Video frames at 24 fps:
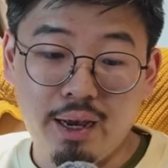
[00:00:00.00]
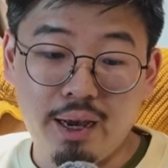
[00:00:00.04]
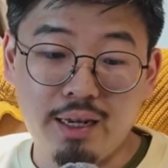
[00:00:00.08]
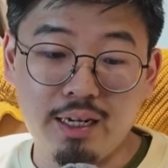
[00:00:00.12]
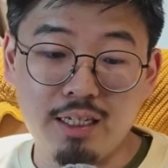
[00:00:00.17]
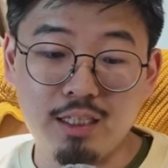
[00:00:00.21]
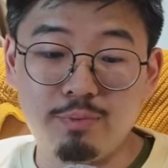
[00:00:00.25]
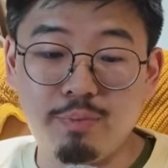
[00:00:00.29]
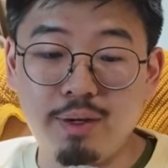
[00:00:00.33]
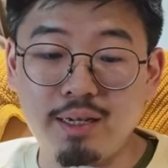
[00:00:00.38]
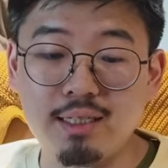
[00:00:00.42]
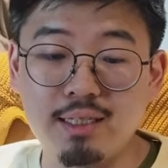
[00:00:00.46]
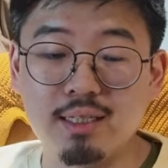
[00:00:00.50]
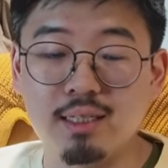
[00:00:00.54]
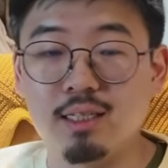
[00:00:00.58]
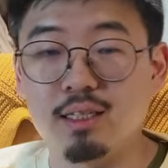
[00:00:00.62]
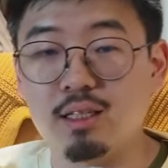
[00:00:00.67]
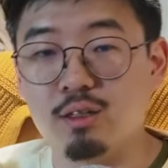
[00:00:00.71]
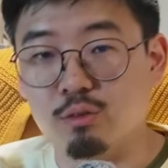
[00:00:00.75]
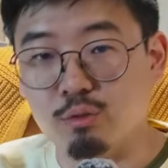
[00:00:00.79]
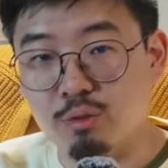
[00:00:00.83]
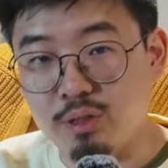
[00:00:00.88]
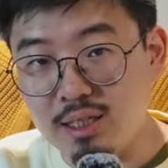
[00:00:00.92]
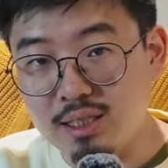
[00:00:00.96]
and is
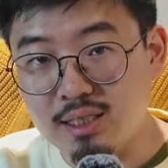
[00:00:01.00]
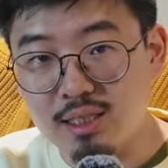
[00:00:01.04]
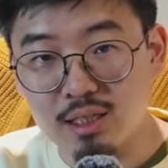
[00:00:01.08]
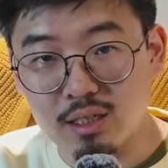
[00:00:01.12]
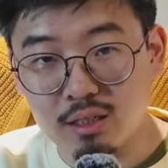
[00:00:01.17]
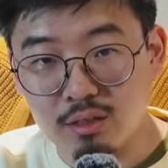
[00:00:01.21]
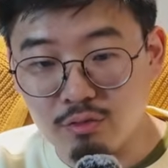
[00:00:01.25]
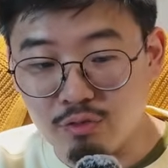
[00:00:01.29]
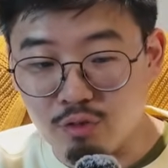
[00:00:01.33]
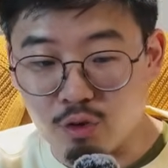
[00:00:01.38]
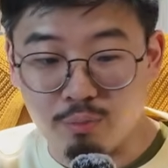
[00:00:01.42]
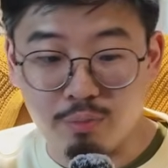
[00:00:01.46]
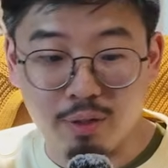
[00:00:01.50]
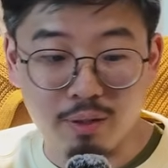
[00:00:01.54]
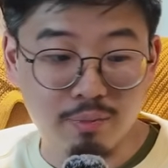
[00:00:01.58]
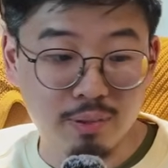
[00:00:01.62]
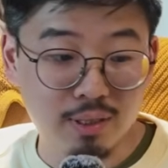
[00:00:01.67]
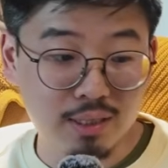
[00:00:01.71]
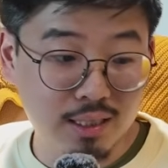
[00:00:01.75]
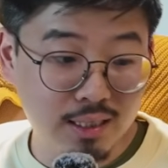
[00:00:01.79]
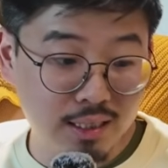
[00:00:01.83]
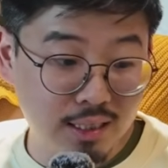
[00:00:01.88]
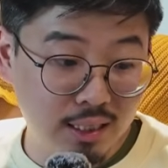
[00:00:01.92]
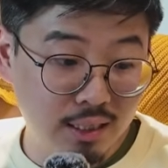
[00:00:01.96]
basically the reason for
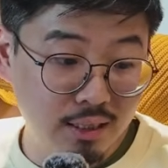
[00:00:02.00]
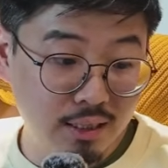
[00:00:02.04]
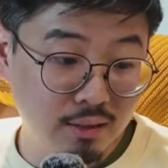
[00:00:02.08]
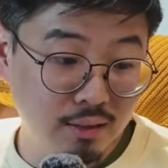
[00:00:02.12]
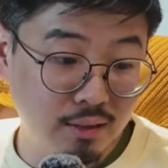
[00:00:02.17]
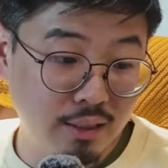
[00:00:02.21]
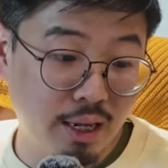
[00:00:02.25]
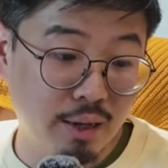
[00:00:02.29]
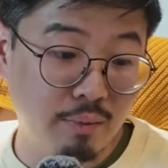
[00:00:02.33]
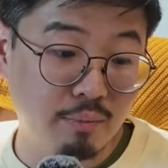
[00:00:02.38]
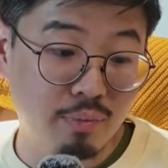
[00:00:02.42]
Purple Steel